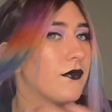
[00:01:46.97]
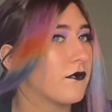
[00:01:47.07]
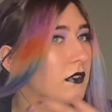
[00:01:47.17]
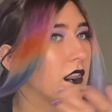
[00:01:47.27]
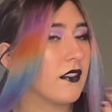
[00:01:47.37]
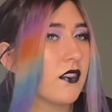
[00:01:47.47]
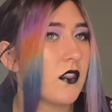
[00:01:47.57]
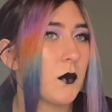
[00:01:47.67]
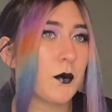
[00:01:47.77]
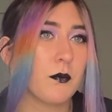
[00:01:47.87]
it's
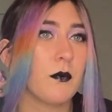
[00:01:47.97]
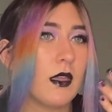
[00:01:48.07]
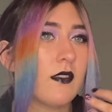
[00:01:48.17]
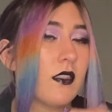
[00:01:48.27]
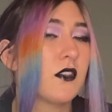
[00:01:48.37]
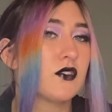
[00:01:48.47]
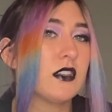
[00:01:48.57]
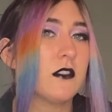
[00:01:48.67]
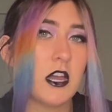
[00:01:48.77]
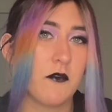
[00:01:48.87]
still there's still a
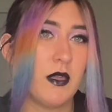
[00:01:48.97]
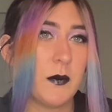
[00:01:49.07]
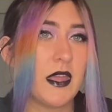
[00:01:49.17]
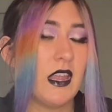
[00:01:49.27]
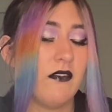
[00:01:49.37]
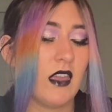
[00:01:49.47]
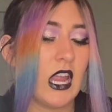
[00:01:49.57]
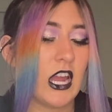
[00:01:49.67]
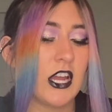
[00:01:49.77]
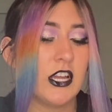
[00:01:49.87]
lot of pigment in the
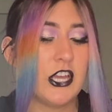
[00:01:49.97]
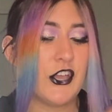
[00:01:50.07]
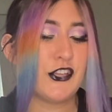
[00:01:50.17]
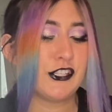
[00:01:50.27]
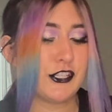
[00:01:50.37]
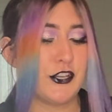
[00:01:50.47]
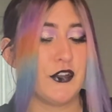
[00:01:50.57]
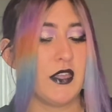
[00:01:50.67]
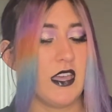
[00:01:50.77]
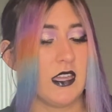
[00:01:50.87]
hair. So
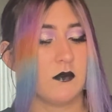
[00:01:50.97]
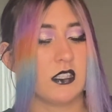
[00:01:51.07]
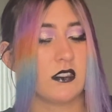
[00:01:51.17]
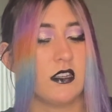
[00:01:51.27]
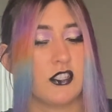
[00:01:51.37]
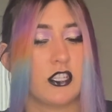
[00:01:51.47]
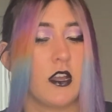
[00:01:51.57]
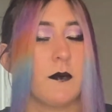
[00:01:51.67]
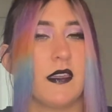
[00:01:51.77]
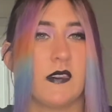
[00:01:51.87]
yeah, I'm just gonna start
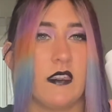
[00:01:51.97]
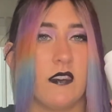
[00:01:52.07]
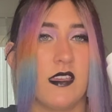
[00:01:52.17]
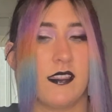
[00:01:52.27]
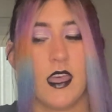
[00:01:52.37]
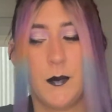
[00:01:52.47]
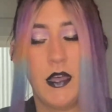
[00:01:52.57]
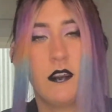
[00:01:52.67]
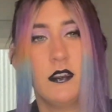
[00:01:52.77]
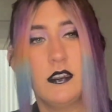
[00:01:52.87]
mixing this up.
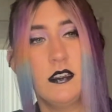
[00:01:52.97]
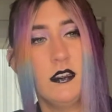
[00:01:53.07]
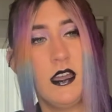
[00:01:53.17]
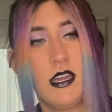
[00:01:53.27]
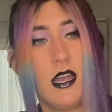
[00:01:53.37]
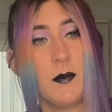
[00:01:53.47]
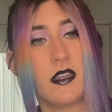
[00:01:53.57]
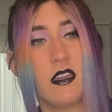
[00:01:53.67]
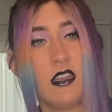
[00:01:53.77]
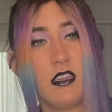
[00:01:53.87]
I'm
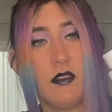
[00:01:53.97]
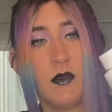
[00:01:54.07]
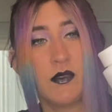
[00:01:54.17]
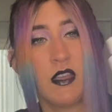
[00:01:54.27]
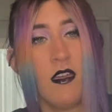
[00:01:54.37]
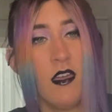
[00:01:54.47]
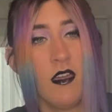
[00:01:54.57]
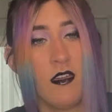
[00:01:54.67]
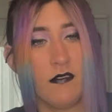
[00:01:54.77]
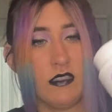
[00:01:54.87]
gonna use
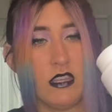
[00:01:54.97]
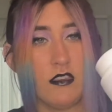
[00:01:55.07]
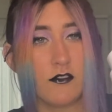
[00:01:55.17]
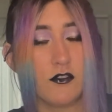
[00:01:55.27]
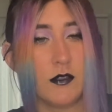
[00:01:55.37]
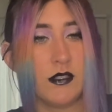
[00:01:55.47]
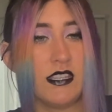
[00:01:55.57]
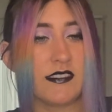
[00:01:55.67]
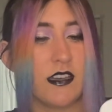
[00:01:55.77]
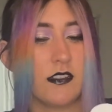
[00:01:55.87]
the Tease
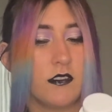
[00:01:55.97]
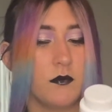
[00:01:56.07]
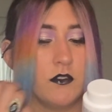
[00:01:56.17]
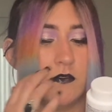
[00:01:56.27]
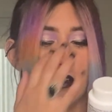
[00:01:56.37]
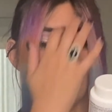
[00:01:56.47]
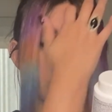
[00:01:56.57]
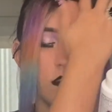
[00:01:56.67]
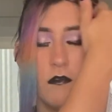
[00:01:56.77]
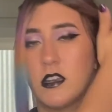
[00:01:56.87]
color remover.
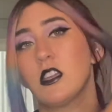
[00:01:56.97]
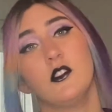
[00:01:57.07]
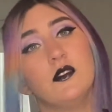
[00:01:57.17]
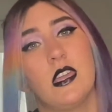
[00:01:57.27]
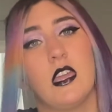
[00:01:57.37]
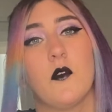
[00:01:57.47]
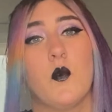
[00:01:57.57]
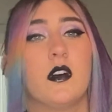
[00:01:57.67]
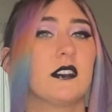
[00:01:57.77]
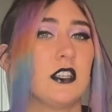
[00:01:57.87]
You want to use a
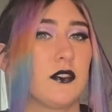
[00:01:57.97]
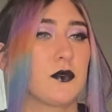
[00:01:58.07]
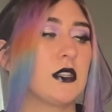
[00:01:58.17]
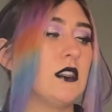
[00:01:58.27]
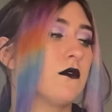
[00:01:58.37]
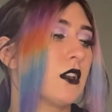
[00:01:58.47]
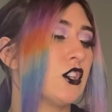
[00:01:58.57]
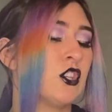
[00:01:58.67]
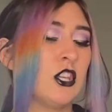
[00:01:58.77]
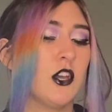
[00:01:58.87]
1:3
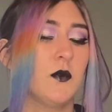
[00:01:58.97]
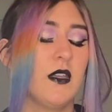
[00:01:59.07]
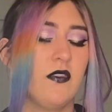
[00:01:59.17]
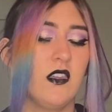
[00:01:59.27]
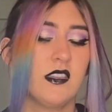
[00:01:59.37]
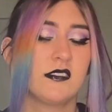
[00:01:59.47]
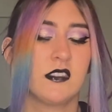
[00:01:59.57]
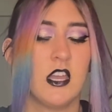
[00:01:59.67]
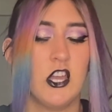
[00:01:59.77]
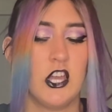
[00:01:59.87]
ratio with this.
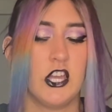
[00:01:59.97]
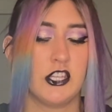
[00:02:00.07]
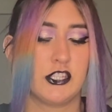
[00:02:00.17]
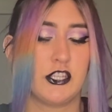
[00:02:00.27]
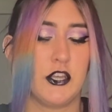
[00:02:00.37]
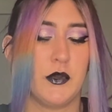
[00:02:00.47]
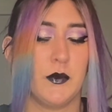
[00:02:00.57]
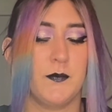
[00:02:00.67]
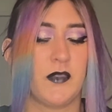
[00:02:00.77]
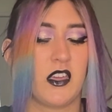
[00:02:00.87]
So
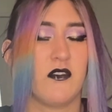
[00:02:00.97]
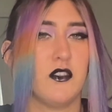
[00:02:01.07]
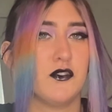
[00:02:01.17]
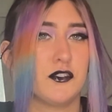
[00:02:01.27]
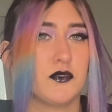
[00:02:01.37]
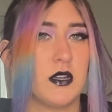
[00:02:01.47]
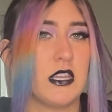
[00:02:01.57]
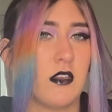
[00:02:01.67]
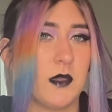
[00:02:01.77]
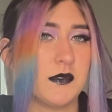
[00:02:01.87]
like if you used 20
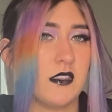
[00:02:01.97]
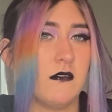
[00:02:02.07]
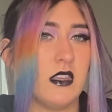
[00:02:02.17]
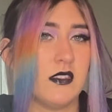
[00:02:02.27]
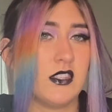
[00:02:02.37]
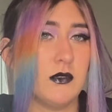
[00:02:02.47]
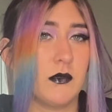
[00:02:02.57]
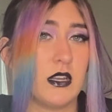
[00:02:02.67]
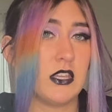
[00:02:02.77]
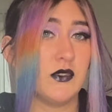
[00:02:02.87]
grams of this, you would
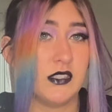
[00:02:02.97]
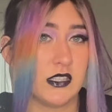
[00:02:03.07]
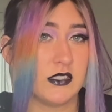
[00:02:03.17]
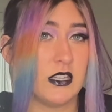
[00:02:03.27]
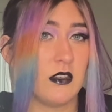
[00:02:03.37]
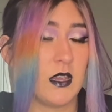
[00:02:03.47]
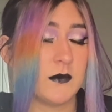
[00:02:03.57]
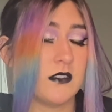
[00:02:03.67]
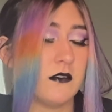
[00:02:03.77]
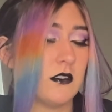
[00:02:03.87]
want to 60 grams
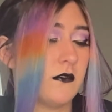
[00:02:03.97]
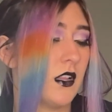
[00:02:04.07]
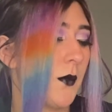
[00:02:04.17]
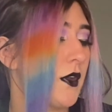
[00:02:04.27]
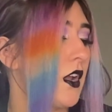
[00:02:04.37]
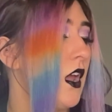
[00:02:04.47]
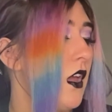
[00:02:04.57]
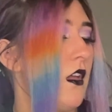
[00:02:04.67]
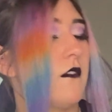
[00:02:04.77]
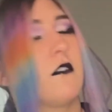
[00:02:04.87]
of your developer.
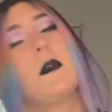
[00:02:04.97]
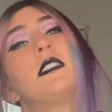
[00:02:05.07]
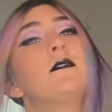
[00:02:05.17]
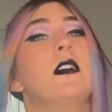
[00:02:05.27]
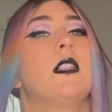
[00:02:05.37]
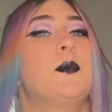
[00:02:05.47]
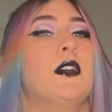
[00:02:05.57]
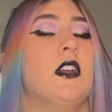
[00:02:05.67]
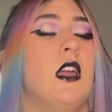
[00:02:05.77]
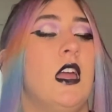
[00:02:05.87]
For my
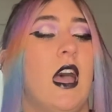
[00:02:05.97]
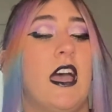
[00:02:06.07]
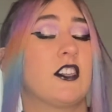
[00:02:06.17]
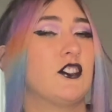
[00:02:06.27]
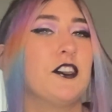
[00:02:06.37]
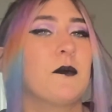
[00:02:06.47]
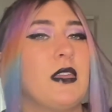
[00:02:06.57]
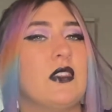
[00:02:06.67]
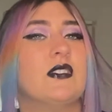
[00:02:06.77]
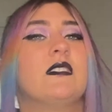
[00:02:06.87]
developer, I should be
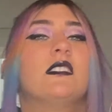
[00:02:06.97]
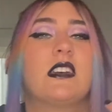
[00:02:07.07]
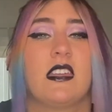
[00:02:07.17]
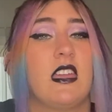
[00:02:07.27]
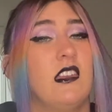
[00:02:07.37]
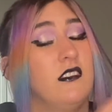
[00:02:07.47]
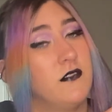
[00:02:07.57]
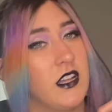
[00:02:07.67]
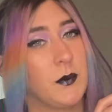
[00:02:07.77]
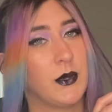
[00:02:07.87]
using the dedicated
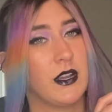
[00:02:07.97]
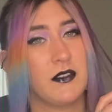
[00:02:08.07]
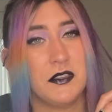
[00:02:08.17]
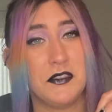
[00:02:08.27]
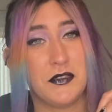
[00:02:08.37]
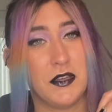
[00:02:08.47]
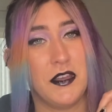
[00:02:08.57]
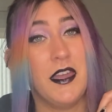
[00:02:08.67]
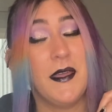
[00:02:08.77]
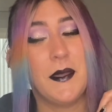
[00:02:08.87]
developer, I really should,
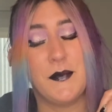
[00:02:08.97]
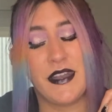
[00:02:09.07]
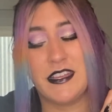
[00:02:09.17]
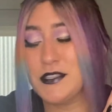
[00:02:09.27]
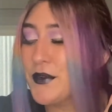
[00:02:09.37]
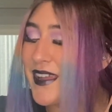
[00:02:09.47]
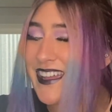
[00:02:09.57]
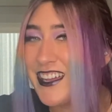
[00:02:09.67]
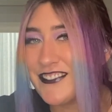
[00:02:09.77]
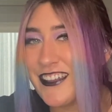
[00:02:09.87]
but I don't
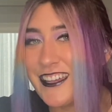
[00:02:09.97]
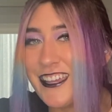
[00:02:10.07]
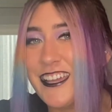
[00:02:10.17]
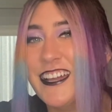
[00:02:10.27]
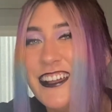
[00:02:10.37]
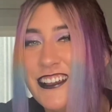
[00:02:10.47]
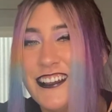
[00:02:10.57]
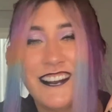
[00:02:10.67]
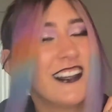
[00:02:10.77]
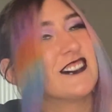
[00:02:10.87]
have any
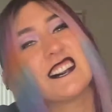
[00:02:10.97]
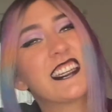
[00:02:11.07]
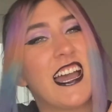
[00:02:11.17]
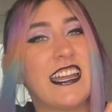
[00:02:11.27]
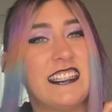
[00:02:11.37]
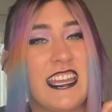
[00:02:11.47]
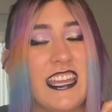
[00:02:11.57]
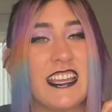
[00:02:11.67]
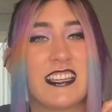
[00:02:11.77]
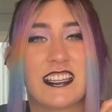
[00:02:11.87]
of the
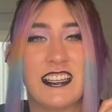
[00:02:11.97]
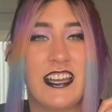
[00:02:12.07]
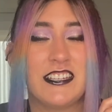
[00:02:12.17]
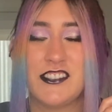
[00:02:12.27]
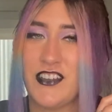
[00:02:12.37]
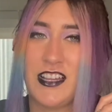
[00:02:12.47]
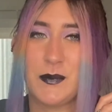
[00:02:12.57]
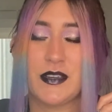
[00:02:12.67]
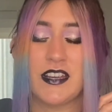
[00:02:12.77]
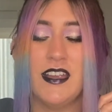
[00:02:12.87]
Tang
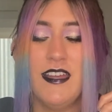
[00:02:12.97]
developer